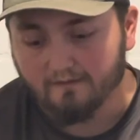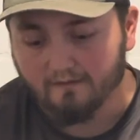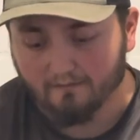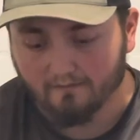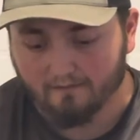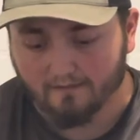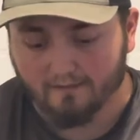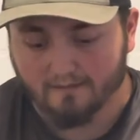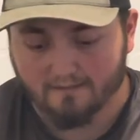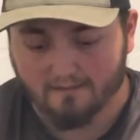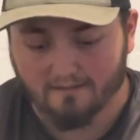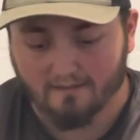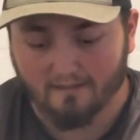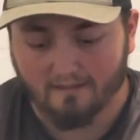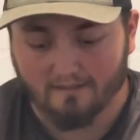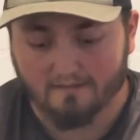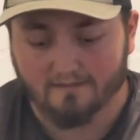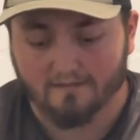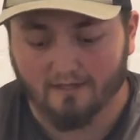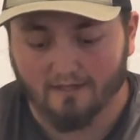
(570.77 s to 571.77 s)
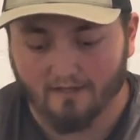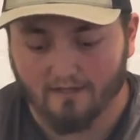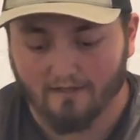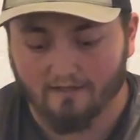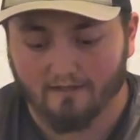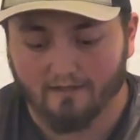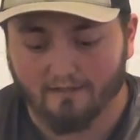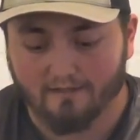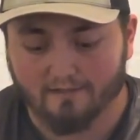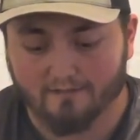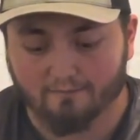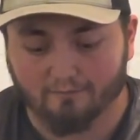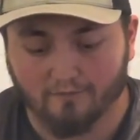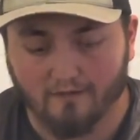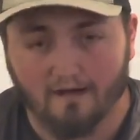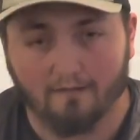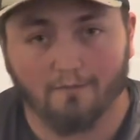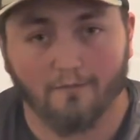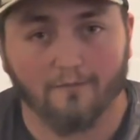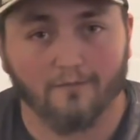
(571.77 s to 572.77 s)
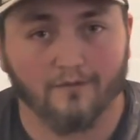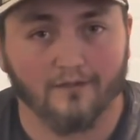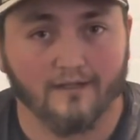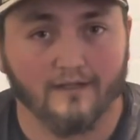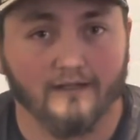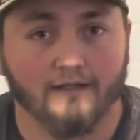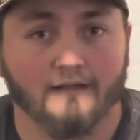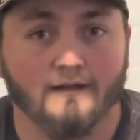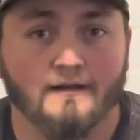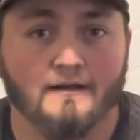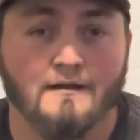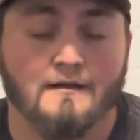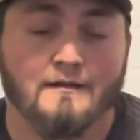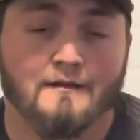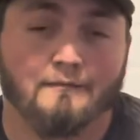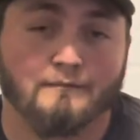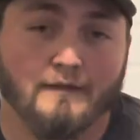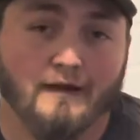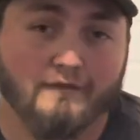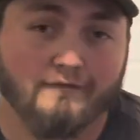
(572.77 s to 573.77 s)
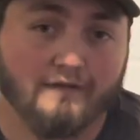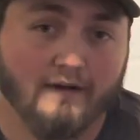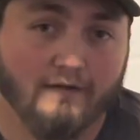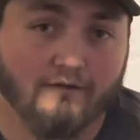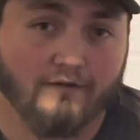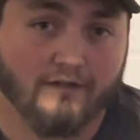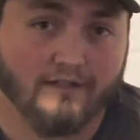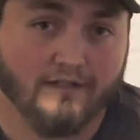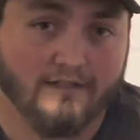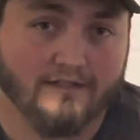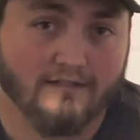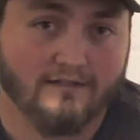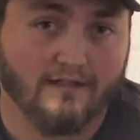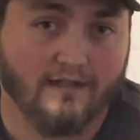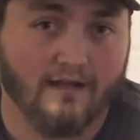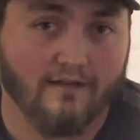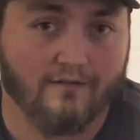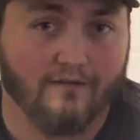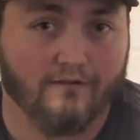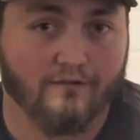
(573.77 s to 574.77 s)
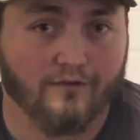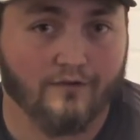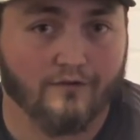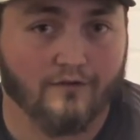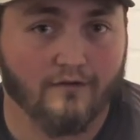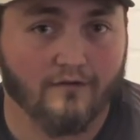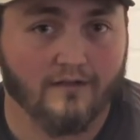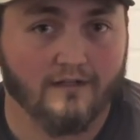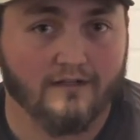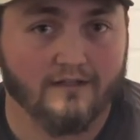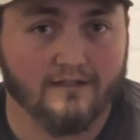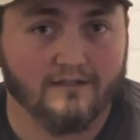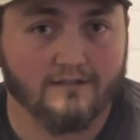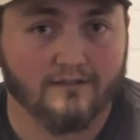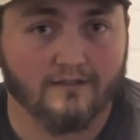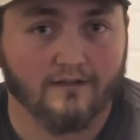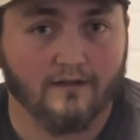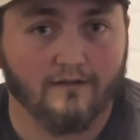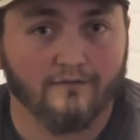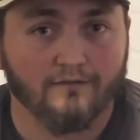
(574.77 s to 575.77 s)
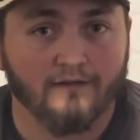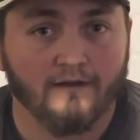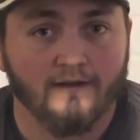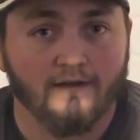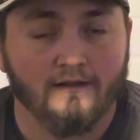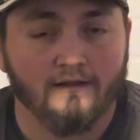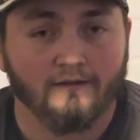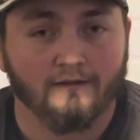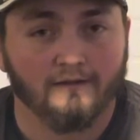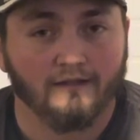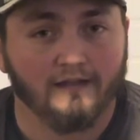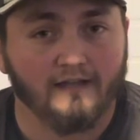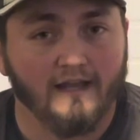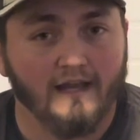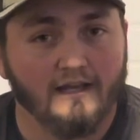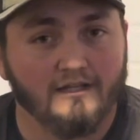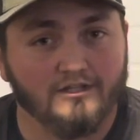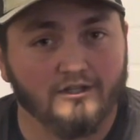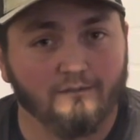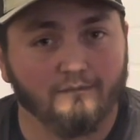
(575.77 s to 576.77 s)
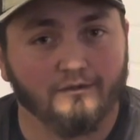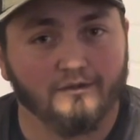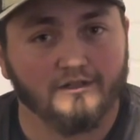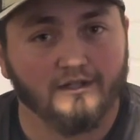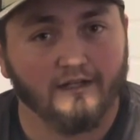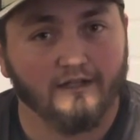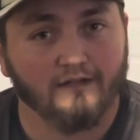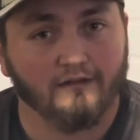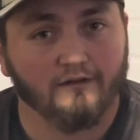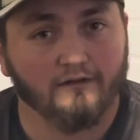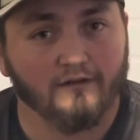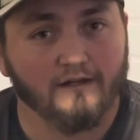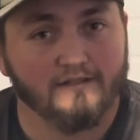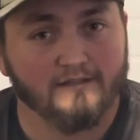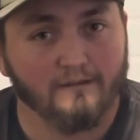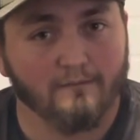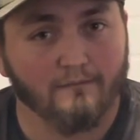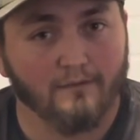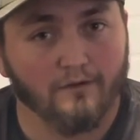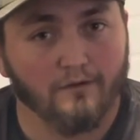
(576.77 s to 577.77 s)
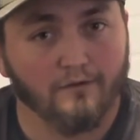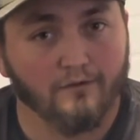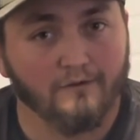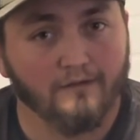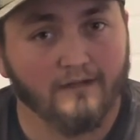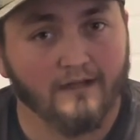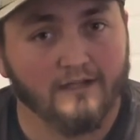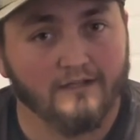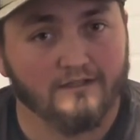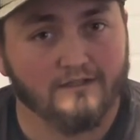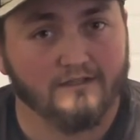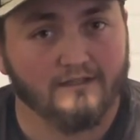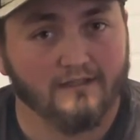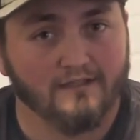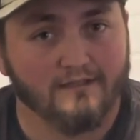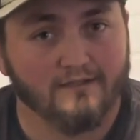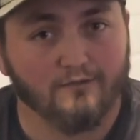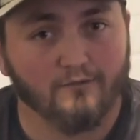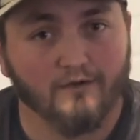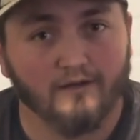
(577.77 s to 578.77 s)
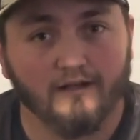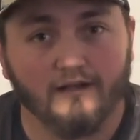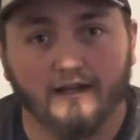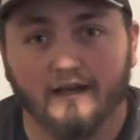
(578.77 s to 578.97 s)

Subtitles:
This disc is probably my favorite disc that I've ever thrown in disc golf. The Cash in particular as a mold, not just this one.